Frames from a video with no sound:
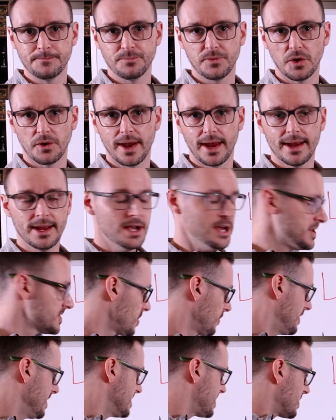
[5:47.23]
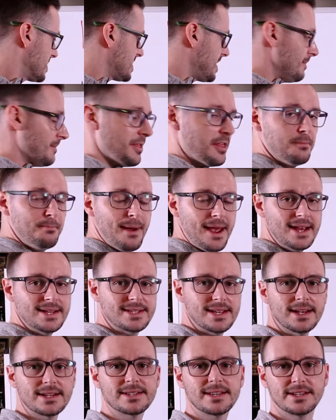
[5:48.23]
Okay? So these are some of the
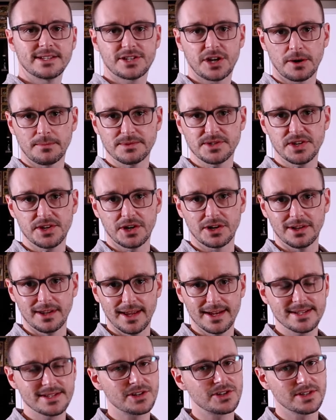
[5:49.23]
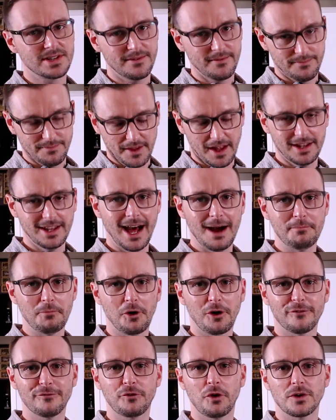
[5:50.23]
basics in terms of your list. There's a lot
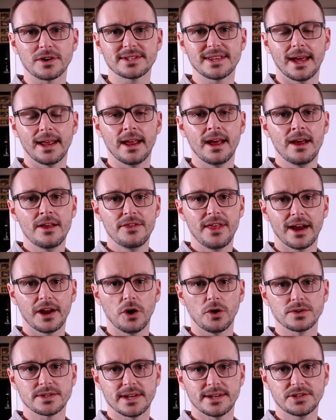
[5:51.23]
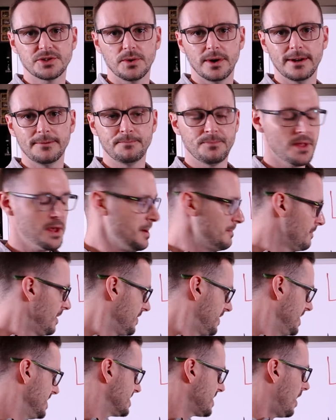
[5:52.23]
more, of course, that goes into it,
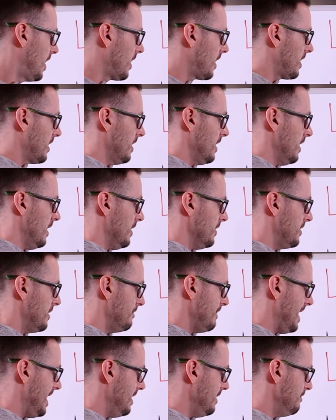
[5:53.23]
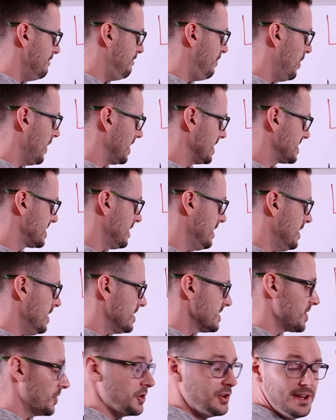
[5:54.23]
but these are the main points.
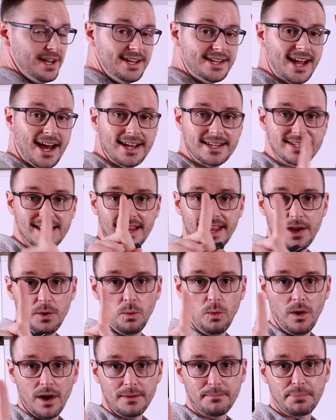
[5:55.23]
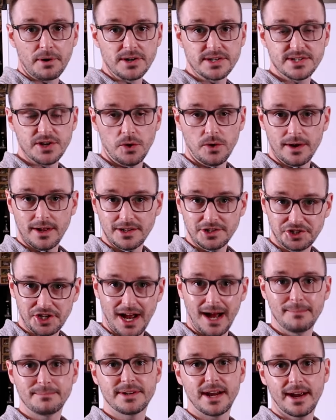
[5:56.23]
So you need to isolate one persona,
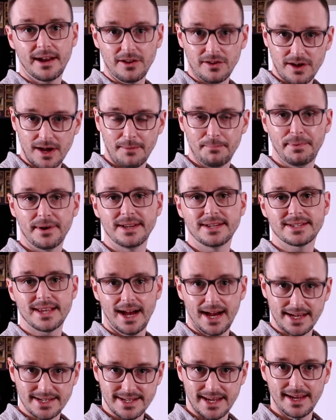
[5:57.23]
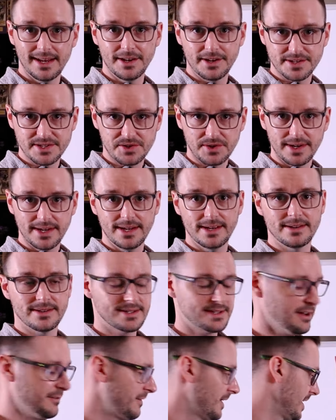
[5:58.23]
job title, company size, industry,
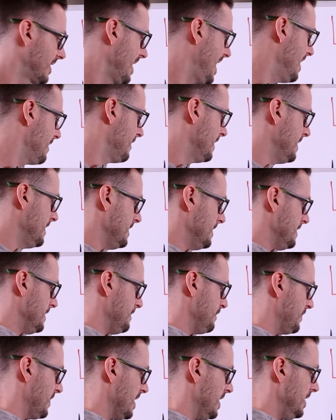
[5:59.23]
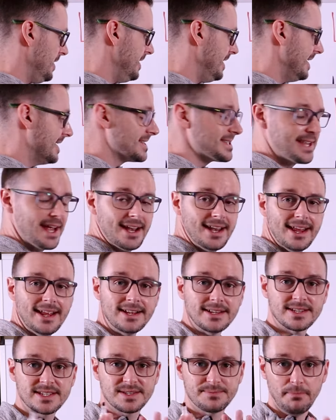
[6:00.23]
stuff like that. You need to send
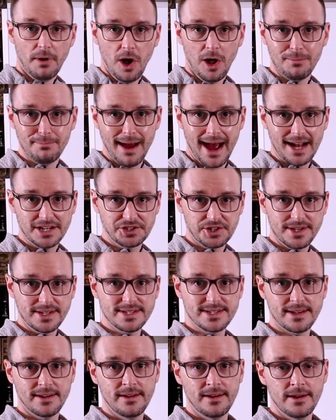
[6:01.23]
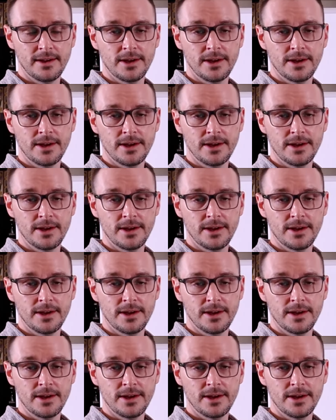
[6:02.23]
in small batches.